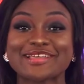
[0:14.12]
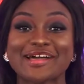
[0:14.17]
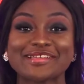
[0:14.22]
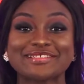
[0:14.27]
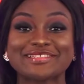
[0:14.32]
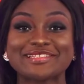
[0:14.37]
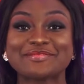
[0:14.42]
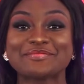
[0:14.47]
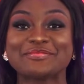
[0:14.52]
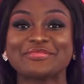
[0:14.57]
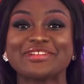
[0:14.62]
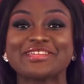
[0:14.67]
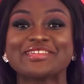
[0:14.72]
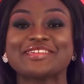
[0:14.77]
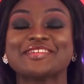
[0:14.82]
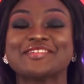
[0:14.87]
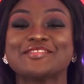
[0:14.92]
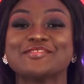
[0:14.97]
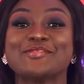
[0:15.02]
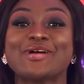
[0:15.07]
exciting
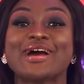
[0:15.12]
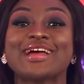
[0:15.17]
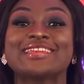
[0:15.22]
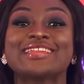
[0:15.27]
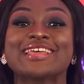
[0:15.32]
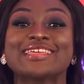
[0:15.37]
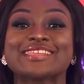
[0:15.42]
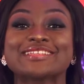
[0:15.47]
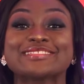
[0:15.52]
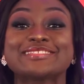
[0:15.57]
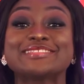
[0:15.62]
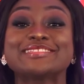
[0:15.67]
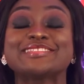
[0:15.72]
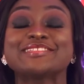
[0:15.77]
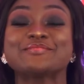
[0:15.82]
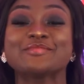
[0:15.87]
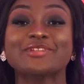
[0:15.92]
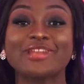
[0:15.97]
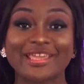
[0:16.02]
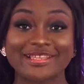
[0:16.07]
bringing you another
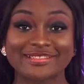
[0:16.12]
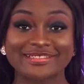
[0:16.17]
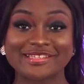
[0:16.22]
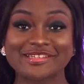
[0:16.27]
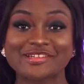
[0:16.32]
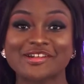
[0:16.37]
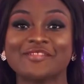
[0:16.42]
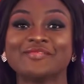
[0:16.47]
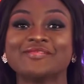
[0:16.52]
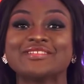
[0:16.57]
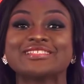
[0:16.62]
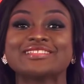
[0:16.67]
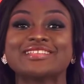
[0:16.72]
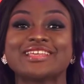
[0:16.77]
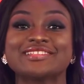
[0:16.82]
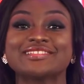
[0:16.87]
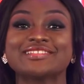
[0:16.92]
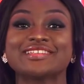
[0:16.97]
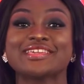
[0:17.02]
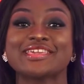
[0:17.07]
stimulating
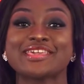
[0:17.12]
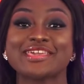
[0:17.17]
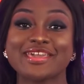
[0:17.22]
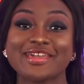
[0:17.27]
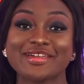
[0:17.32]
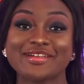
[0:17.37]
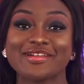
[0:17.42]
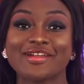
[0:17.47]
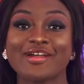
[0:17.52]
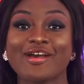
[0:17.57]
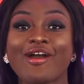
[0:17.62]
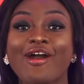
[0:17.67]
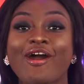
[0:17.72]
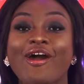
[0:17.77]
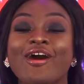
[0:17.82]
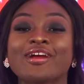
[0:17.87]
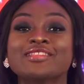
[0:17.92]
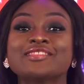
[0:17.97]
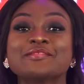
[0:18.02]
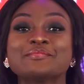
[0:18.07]
conversation here
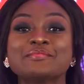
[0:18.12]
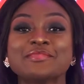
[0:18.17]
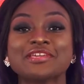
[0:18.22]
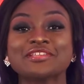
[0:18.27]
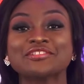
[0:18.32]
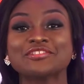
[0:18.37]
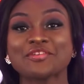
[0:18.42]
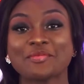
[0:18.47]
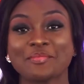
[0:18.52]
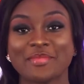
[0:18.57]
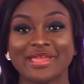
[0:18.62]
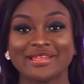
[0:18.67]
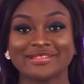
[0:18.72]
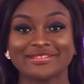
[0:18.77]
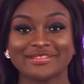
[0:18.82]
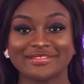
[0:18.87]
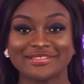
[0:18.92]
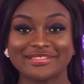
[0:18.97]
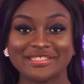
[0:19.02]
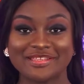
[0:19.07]
on the Meet Your
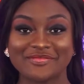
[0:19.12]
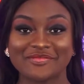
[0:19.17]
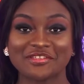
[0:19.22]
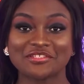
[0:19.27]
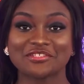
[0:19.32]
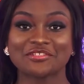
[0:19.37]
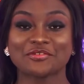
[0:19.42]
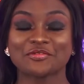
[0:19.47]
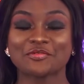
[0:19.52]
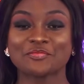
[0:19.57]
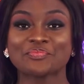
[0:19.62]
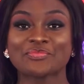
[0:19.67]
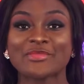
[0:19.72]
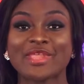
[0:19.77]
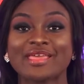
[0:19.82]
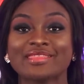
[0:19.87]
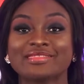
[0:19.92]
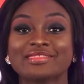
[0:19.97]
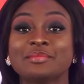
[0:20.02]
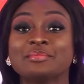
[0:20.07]
Mentor TV show.
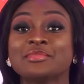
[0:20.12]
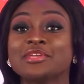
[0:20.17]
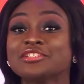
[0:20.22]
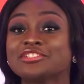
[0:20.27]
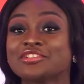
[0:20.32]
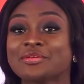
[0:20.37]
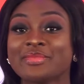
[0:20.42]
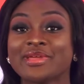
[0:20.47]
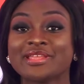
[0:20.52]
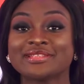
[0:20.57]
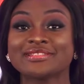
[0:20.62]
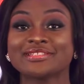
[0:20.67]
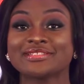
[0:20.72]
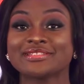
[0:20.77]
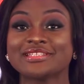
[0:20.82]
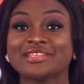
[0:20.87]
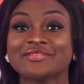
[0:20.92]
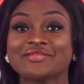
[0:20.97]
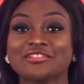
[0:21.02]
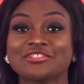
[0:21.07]
The Meet Your Mentor
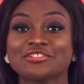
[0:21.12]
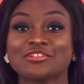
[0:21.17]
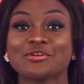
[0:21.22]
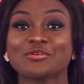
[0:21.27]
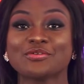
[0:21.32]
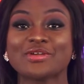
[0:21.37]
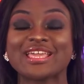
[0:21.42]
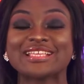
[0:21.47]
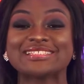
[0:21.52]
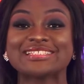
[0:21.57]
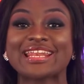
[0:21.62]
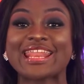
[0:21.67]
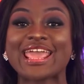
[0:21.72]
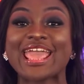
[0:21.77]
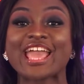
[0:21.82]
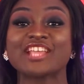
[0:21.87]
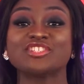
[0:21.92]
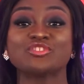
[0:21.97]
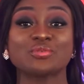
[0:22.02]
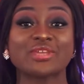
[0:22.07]
TV show is an
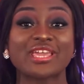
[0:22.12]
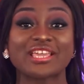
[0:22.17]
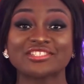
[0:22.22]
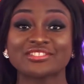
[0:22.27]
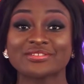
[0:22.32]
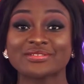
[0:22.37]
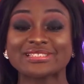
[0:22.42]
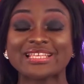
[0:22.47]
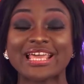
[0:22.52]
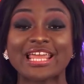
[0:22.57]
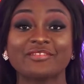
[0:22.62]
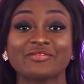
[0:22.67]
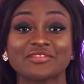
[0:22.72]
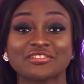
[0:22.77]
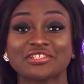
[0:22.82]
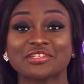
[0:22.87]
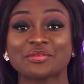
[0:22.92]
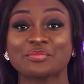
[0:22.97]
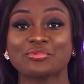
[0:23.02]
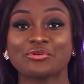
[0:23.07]
educational
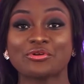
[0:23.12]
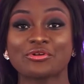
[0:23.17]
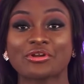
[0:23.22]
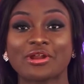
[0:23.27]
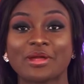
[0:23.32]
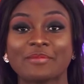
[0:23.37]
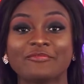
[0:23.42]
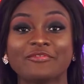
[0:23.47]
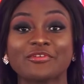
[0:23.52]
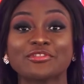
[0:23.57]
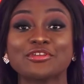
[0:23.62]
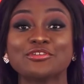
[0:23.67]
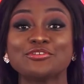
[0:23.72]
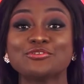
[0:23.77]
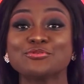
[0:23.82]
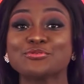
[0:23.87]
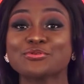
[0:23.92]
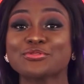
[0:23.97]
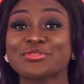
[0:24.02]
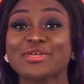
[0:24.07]
television program for the
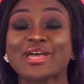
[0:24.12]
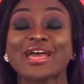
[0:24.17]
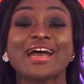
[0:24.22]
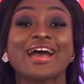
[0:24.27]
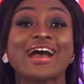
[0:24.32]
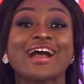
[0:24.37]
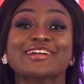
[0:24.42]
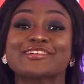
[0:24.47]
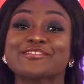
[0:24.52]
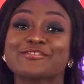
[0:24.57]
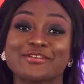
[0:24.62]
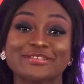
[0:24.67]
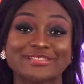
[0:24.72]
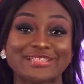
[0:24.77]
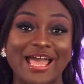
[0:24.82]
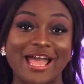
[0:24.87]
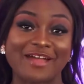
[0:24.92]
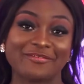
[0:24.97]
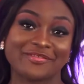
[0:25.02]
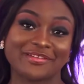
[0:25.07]
youth across
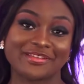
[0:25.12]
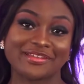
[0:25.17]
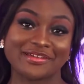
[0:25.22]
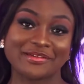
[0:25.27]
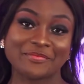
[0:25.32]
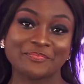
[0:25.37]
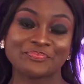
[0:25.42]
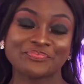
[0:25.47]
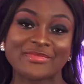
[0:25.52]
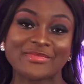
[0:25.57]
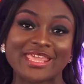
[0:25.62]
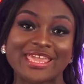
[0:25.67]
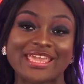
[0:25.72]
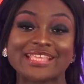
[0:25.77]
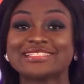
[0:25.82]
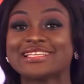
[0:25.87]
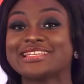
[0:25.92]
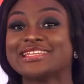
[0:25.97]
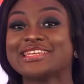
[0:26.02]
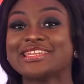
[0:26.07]
Africa. It's
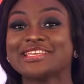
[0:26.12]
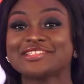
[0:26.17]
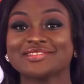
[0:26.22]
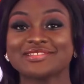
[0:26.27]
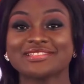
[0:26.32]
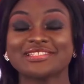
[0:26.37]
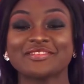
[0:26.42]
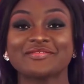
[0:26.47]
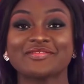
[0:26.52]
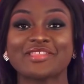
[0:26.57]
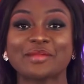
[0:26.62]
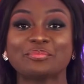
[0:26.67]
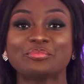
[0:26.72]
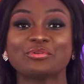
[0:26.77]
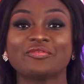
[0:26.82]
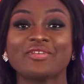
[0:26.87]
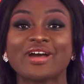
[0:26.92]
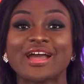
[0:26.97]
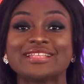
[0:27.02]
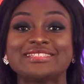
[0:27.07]
an initiative that
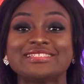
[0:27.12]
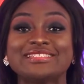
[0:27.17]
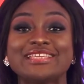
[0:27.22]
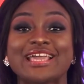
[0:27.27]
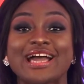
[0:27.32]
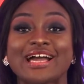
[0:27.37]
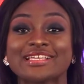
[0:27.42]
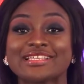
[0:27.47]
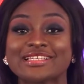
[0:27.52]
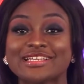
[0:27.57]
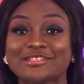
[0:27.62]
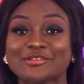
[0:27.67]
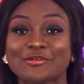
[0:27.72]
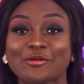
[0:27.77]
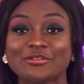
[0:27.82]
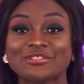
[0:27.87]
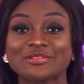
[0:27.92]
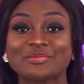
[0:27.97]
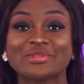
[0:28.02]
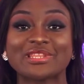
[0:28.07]
provides young
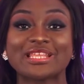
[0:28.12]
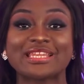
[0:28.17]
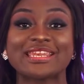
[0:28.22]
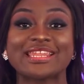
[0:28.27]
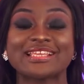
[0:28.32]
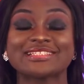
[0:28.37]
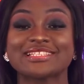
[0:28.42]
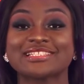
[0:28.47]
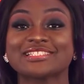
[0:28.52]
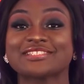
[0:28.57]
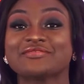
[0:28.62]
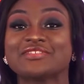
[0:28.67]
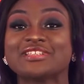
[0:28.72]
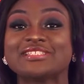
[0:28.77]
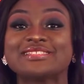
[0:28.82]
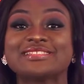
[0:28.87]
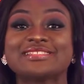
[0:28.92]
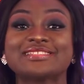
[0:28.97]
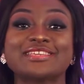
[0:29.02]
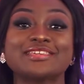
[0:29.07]
adults with the necessary
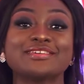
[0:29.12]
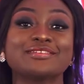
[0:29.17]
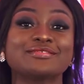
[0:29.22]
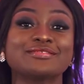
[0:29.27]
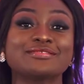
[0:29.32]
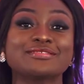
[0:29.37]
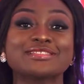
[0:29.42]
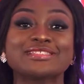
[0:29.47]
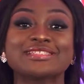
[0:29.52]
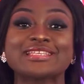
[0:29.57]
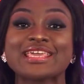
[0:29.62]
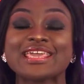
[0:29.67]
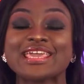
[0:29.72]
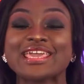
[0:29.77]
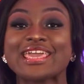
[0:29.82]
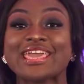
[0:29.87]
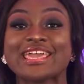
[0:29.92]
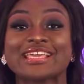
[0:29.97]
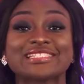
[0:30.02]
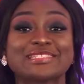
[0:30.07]
skills,
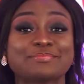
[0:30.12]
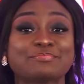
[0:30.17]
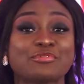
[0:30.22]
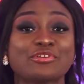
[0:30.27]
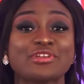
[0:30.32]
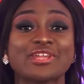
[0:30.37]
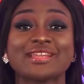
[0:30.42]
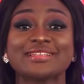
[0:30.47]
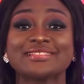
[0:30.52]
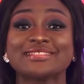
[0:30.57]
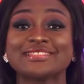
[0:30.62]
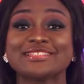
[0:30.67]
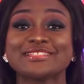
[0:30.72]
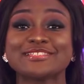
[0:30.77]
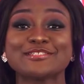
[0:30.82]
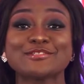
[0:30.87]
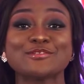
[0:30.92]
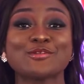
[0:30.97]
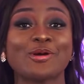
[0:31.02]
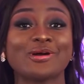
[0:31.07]

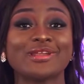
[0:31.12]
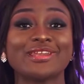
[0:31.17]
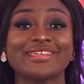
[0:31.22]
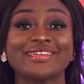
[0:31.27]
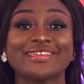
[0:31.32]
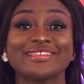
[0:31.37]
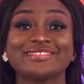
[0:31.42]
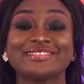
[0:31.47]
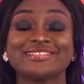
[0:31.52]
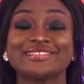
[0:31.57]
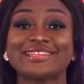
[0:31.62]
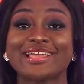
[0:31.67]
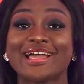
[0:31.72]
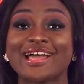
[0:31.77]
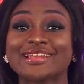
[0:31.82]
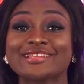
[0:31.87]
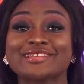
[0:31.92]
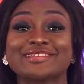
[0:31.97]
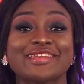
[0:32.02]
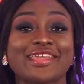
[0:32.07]
experiences, knowledge,
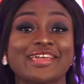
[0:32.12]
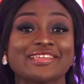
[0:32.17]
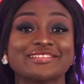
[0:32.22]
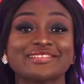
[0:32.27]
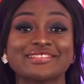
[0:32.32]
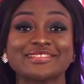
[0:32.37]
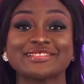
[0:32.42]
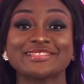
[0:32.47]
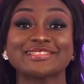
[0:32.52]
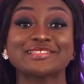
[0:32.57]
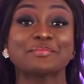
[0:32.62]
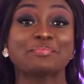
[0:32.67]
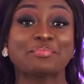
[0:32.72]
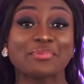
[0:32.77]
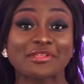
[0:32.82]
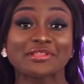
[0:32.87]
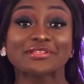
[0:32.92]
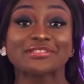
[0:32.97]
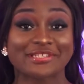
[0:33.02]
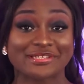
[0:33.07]
and connections to
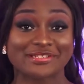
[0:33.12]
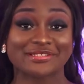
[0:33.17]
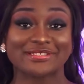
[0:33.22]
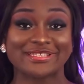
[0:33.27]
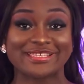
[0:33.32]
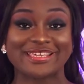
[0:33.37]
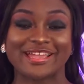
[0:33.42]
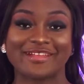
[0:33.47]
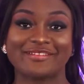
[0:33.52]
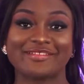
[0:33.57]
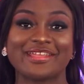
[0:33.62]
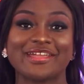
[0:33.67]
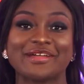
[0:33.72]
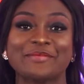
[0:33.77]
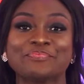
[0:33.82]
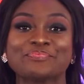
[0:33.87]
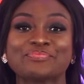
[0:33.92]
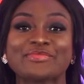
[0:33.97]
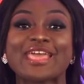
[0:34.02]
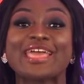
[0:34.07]
build a good career.
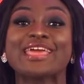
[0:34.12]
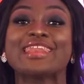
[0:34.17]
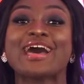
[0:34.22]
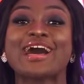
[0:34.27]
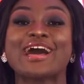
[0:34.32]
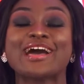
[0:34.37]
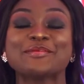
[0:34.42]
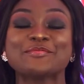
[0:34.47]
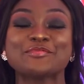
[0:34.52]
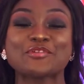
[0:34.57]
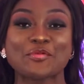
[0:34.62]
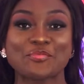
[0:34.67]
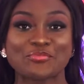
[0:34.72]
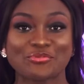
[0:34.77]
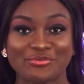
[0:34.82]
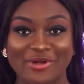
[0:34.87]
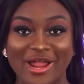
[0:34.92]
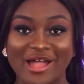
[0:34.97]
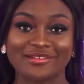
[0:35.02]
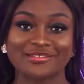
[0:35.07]
And I'm your
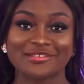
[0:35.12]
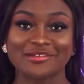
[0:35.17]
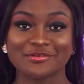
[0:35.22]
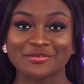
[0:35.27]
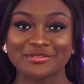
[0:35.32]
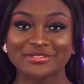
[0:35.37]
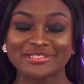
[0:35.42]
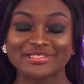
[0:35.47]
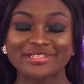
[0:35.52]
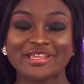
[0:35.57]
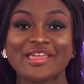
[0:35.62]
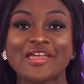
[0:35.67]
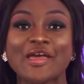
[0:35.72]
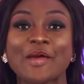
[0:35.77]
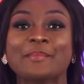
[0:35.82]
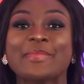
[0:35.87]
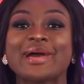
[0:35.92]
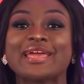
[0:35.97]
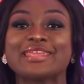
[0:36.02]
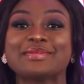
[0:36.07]
proud host.
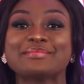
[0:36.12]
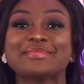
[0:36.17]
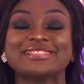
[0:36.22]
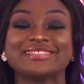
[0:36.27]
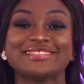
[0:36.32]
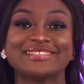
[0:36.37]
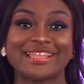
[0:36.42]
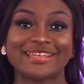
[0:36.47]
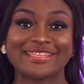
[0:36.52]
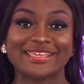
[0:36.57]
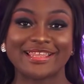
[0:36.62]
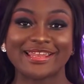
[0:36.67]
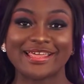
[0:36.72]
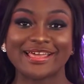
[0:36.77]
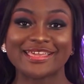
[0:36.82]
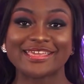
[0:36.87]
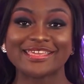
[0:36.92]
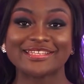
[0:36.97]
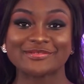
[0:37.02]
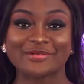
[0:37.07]
My name is
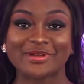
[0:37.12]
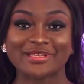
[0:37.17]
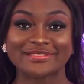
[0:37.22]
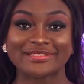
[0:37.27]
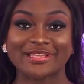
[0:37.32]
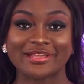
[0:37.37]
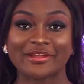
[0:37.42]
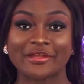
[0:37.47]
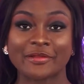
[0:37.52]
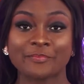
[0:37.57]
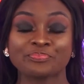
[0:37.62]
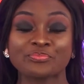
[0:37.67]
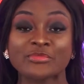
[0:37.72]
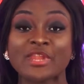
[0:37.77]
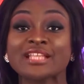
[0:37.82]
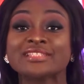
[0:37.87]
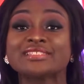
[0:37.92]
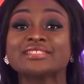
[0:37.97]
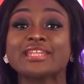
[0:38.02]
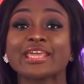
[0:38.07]
Adelaide Asante.
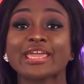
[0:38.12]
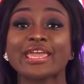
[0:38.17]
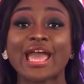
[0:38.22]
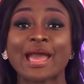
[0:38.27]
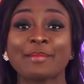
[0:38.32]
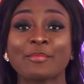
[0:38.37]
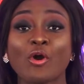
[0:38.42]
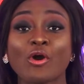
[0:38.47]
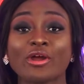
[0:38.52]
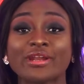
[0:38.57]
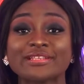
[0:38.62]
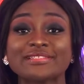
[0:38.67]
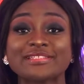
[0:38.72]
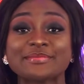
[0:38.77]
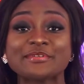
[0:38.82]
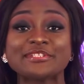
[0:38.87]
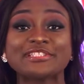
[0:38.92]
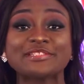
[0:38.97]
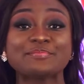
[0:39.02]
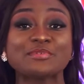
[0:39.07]
Today, I'm honored to
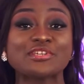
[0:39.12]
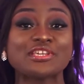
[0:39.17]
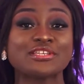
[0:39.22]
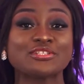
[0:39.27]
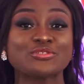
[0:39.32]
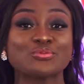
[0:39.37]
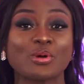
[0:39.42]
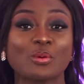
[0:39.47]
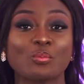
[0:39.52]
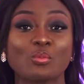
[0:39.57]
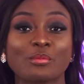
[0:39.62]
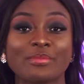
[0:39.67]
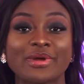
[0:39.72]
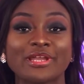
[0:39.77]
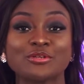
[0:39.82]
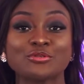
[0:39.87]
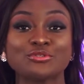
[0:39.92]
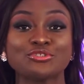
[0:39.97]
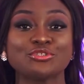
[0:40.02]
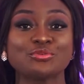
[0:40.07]
be speaking to a woman
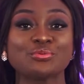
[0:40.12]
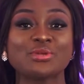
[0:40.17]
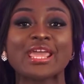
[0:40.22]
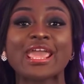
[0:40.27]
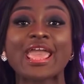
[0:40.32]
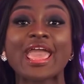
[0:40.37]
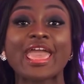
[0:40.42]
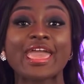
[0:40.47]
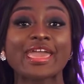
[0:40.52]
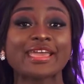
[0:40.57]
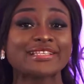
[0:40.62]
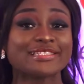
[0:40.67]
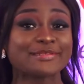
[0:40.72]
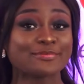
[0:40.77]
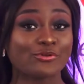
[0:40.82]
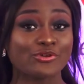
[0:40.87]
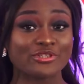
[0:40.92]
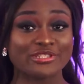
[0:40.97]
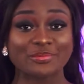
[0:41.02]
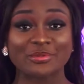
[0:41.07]
who's doing
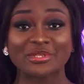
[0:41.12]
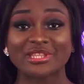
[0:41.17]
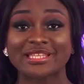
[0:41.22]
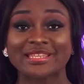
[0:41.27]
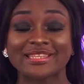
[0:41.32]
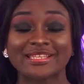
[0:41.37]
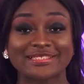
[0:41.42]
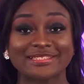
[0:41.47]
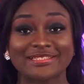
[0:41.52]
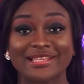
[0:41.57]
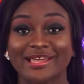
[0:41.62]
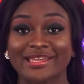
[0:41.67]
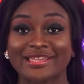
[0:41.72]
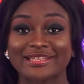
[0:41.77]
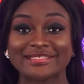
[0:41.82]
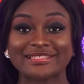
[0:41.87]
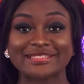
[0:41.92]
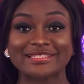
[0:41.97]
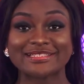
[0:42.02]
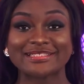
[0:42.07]
exploits within the
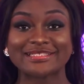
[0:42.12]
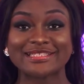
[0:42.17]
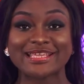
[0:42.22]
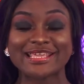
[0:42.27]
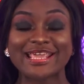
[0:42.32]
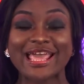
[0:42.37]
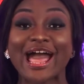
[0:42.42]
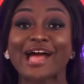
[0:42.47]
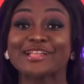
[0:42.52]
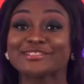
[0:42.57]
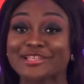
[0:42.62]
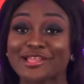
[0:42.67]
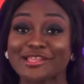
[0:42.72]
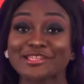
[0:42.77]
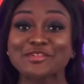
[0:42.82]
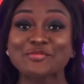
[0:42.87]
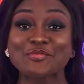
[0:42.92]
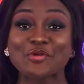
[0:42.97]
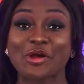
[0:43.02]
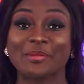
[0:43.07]
sciences. I'll tell
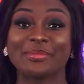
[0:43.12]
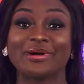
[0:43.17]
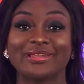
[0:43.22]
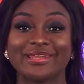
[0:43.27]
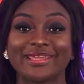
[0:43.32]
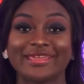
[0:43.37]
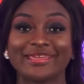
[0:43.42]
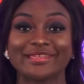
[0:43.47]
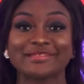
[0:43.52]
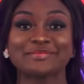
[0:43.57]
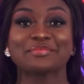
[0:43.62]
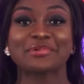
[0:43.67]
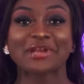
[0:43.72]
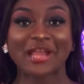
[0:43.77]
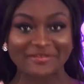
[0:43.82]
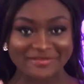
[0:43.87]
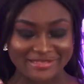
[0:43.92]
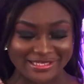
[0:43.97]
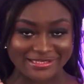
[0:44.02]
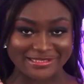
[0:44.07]
you more about her, but
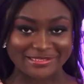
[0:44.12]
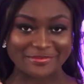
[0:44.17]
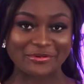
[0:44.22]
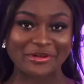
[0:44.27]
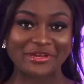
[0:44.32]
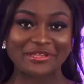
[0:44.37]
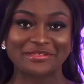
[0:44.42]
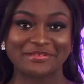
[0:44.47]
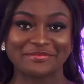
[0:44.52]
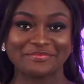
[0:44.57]
after this break.